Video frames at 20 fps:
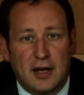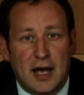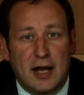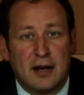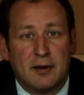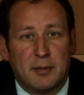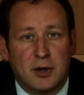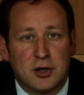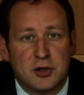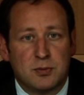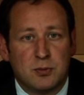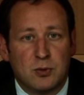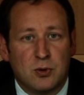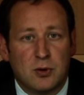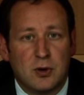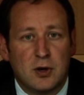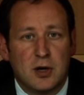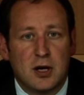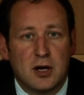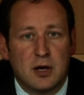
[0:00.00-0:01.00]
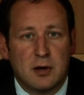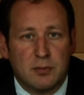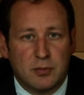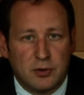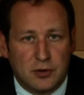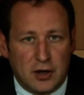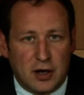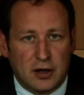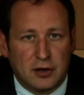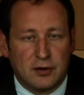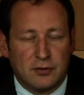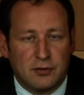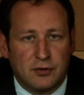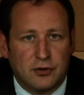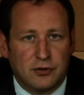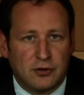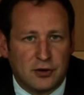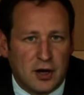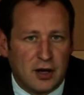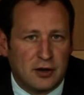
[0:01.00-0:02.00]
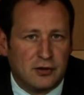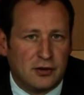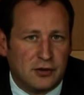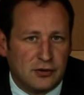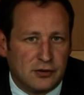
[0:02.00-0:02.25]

and a much more productive society.